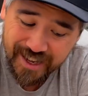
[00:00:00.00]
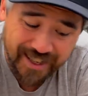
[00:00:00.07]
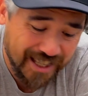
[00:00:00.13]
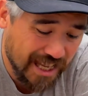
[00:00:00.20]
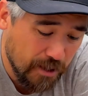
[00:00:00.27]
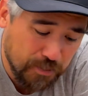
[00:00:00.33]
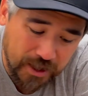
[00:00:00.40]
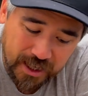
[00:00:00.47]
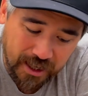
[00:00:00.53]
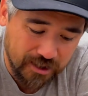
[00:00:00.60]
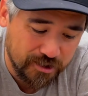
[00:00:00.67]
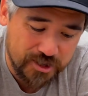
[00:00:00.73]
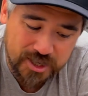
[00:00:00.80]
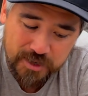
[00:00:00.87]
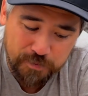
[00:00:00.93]
Keep the color
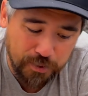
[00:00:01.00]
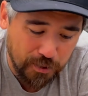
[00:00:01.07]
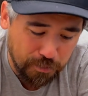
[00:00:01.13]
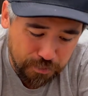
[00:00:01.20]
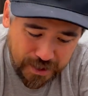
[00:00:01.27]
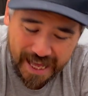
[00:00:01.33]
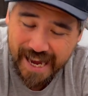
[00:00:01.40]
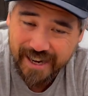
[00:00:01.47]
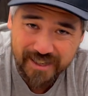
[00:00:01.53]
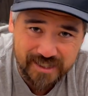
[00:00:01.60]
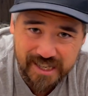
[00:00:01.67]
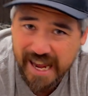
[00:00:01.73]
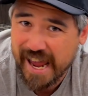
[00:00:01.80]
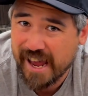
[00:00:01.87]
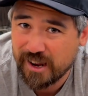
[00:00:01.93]
simple. Black,
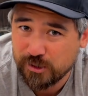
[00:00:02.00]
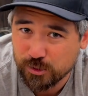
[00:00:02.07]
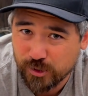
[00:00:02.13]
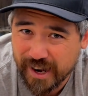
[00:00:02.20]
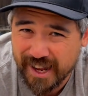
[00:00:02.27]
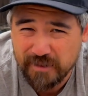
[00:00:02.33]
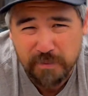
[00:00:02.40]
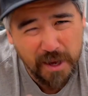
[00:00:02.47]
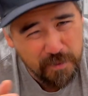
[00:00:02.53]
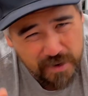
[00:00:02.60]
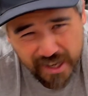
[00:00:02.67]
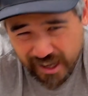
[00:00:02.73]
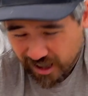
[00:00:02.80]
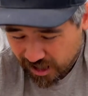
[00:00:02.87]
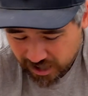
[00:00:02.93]
tan, red, maybe
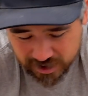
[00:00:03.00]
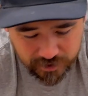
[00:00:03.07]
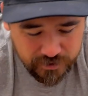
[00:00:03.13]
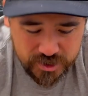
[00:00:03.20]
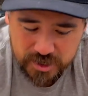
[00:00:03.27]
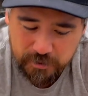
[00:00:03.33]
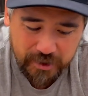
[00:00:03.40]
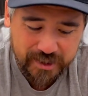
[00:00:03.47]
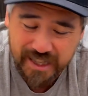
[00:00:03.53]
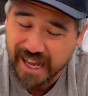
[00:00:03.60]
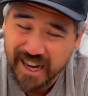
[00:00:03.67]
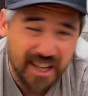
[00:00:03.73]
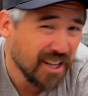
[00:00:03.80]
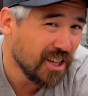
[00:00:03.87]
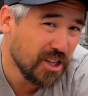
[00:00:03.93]
get olive or something like that.
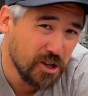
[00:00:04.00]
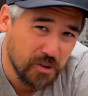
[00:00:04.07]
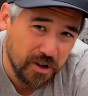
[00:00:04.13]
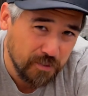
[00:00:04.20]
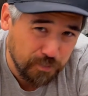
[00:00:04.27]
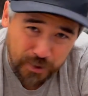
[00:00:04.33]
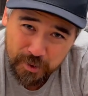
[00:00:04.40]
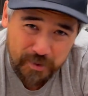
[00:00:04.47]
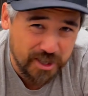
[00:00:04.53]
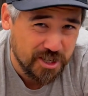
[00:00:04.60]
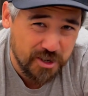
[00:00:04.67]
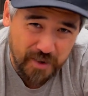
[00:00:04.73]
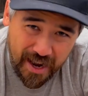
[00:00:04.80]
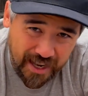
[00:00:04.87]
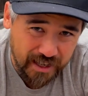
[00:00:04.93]
You can pretty much
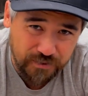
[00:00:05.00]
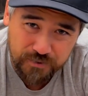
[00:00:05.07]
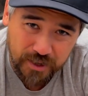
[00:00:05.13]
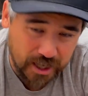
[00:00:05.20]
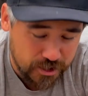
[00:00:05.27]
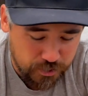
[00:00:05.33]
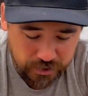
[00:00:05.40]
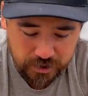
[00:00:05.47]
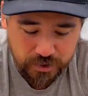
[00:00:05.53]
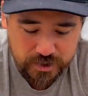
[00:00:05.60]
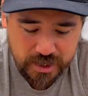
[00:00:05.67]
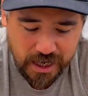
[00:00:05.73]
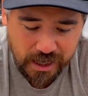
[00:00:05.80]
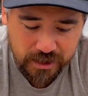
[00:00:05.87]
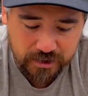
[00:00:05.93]
do any flies with those
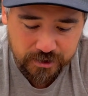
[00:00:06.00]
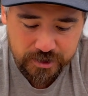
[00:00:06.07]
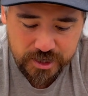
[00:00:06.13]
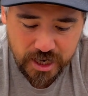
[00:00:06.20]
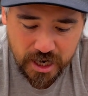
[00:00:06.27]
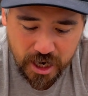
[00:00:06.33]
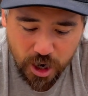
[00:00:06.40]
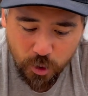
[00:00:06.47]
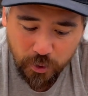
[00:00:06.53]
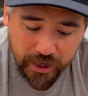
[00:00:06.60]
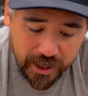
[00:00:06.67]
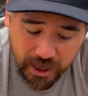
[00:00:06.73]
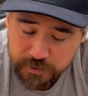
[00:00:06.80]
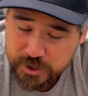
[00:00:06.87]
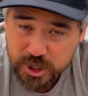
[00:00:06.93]
colors. When it
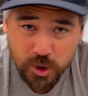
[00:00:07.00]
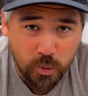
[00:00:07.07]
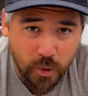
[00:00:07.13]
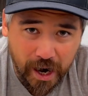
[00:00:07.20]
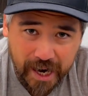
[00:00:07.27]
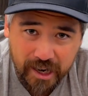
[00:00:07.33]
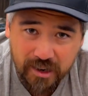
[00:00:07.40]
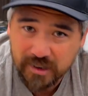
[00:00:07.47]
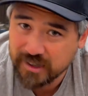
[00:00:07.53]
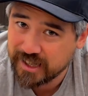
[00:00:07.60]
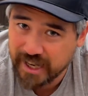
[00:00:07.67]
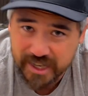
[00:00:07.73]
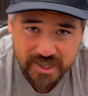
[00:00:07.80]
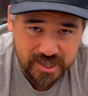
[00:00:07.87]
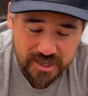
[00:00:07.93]
comes to wire,
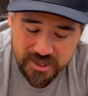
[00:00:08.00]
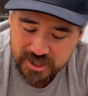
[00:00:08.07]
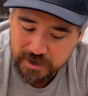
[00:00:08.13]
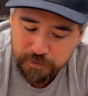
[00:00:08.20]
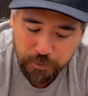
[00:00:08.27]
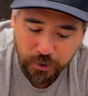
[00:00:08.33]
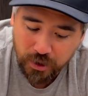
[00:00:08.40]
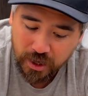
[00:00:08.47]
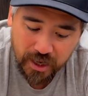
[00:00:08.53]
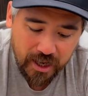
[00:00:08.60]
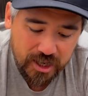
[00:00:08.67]
nice and simple.